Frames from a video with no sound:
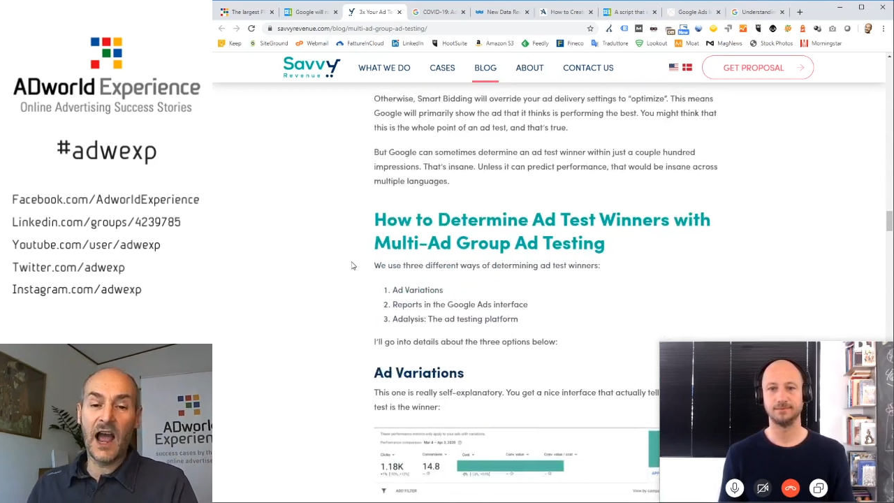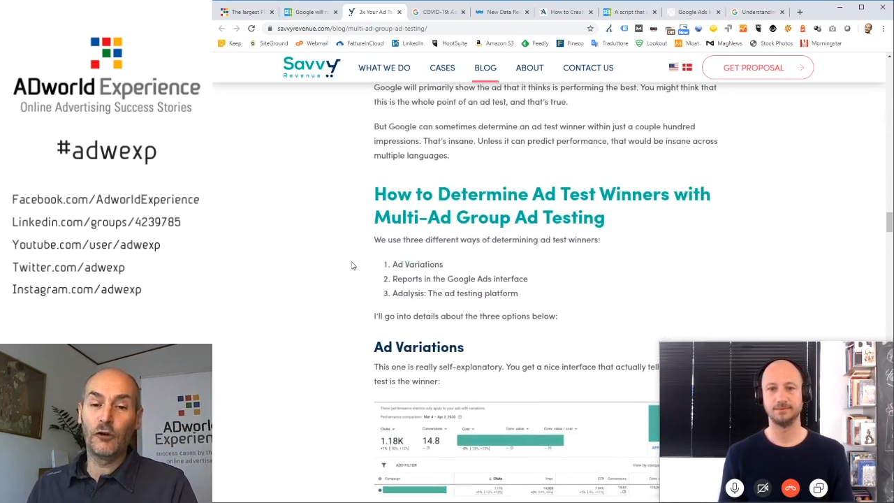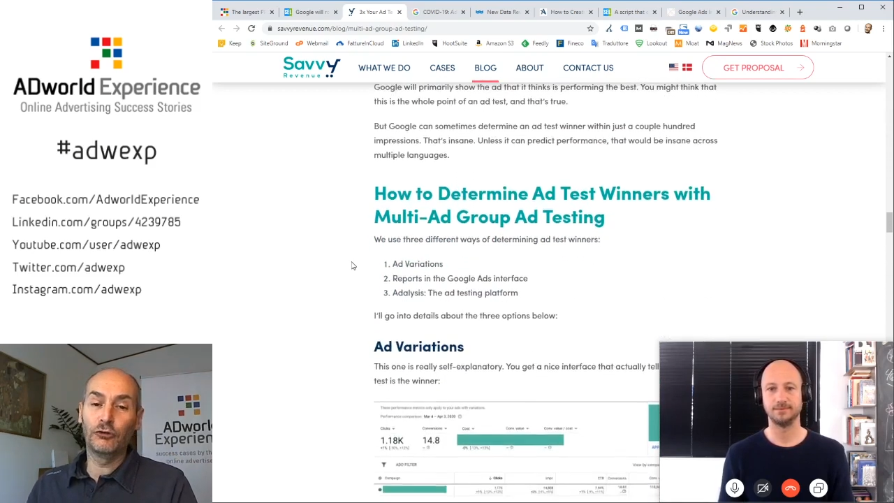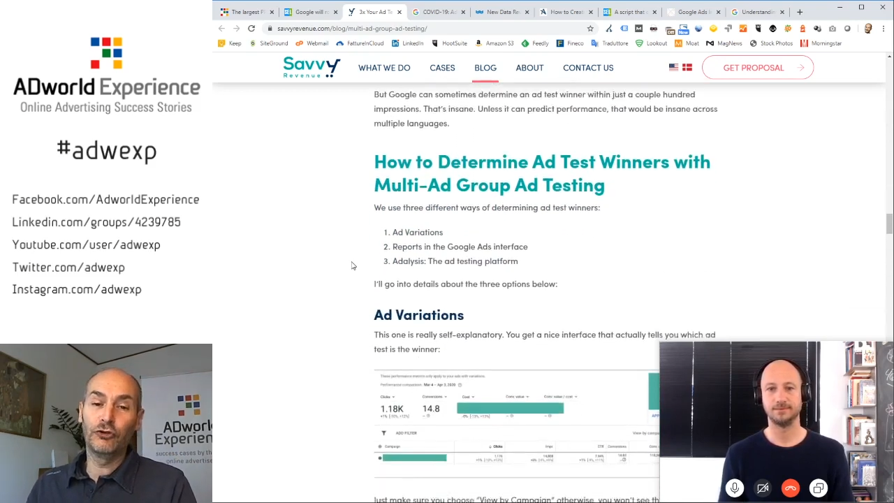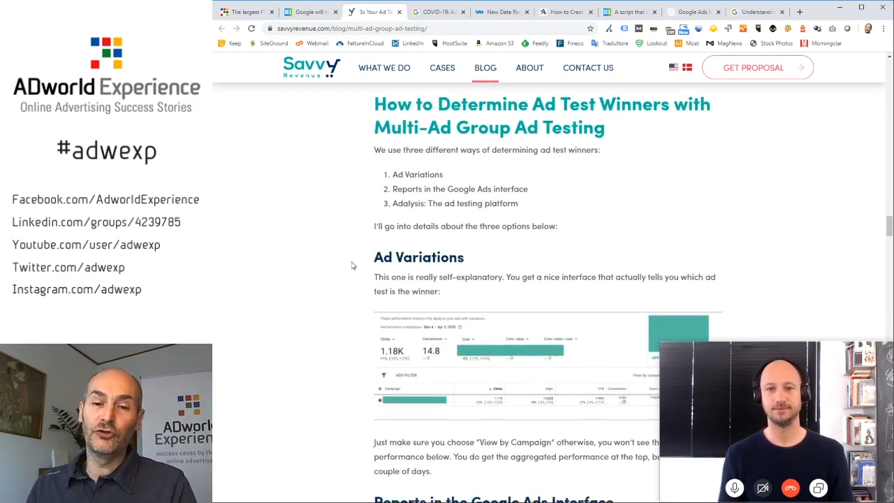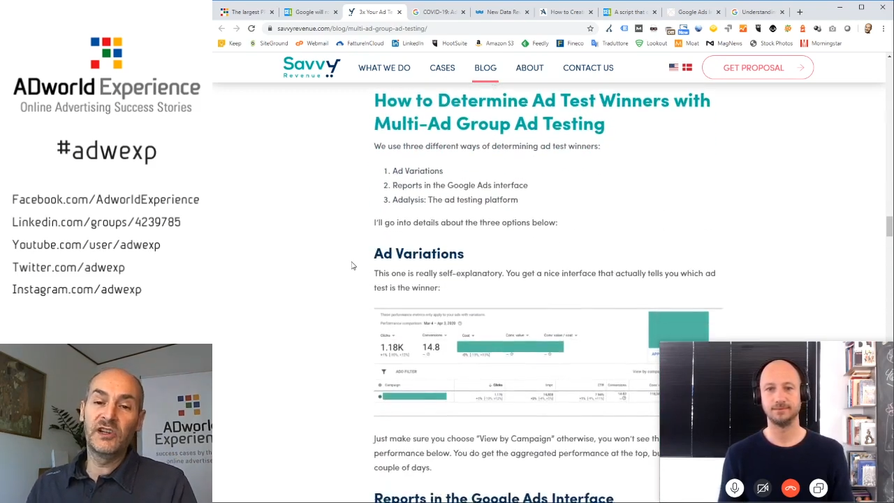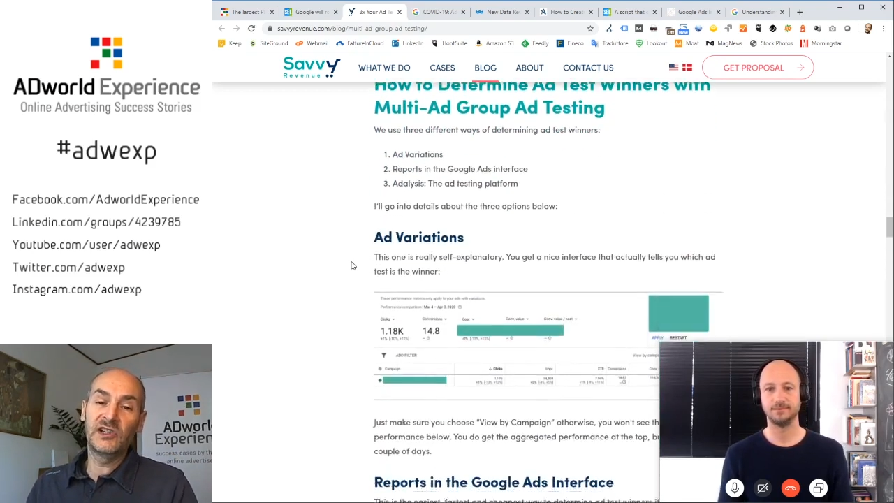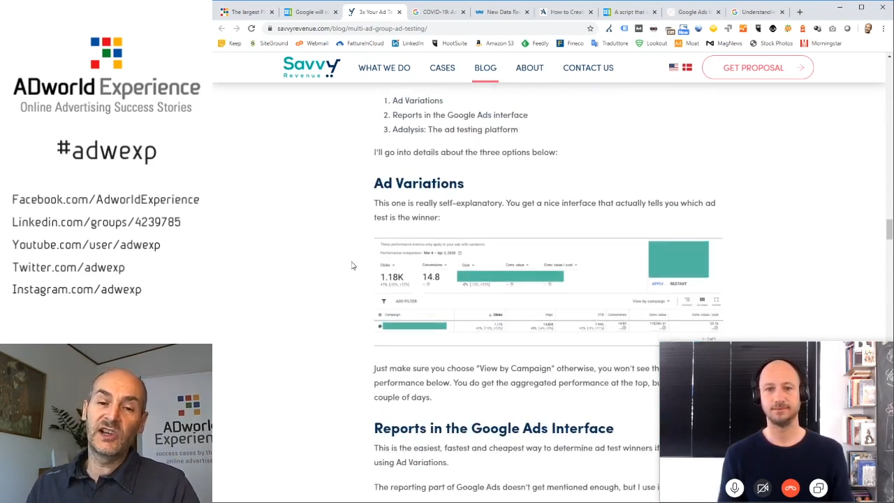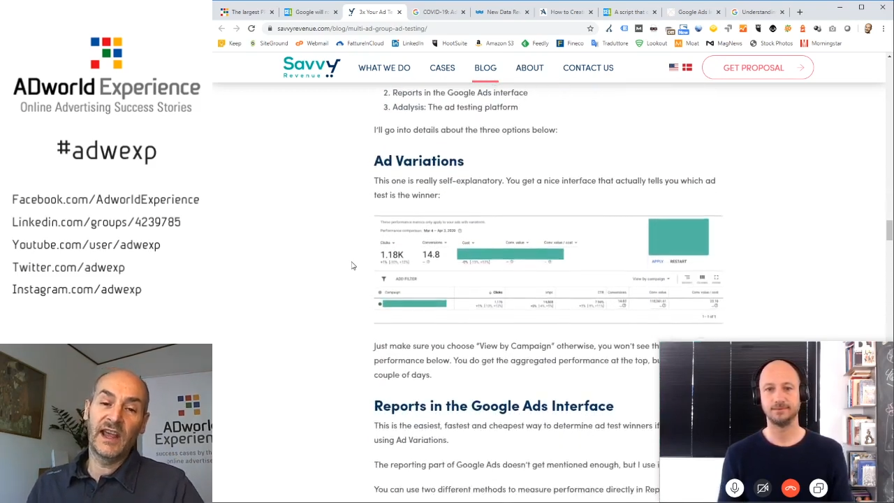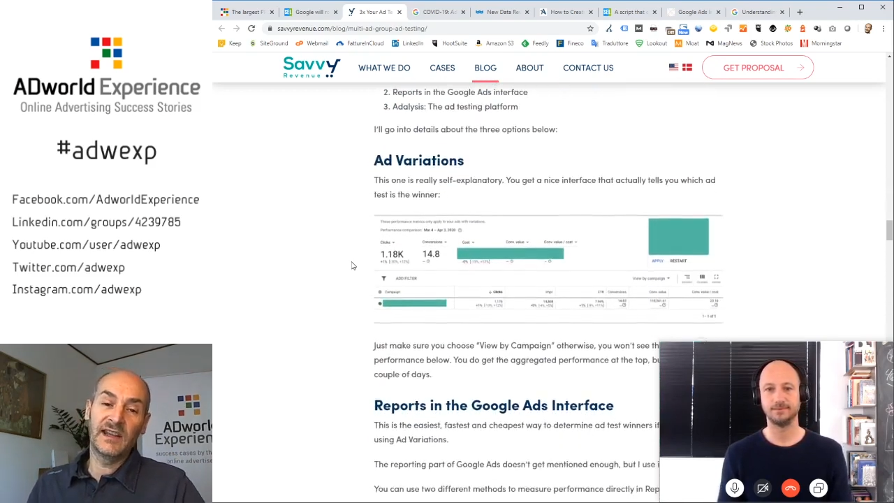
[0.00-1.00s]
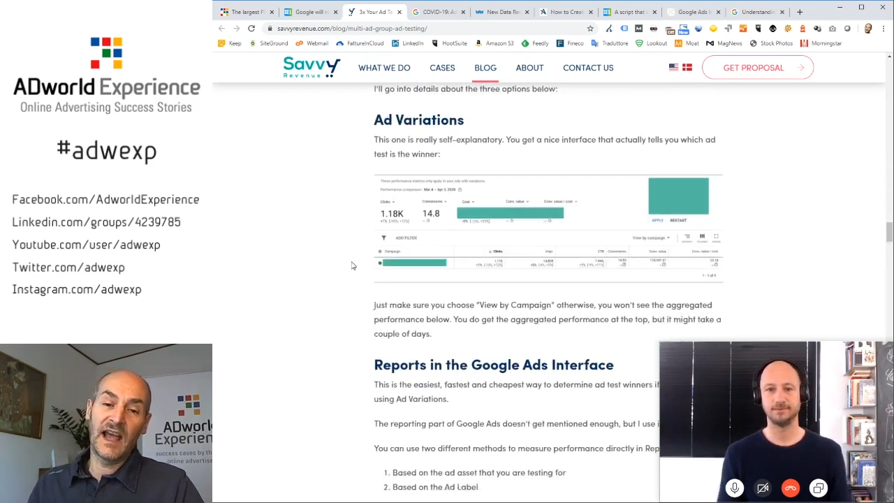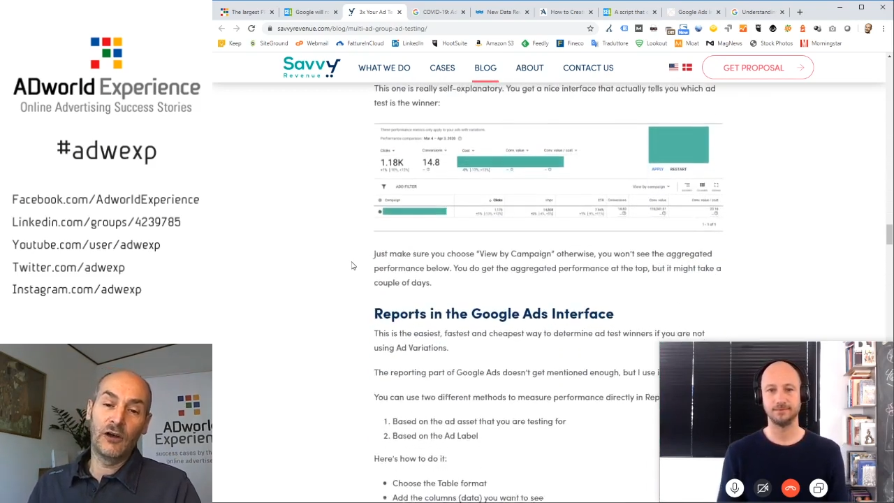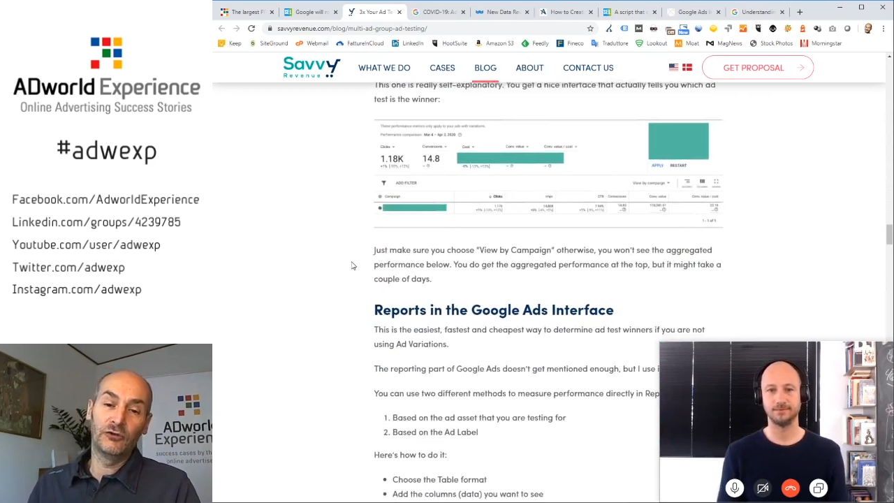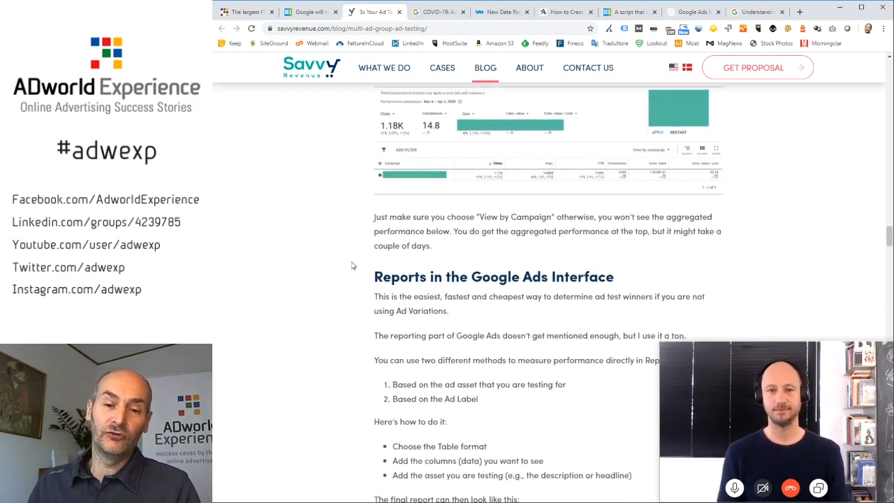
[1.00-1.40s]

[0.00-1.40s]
how to do it and how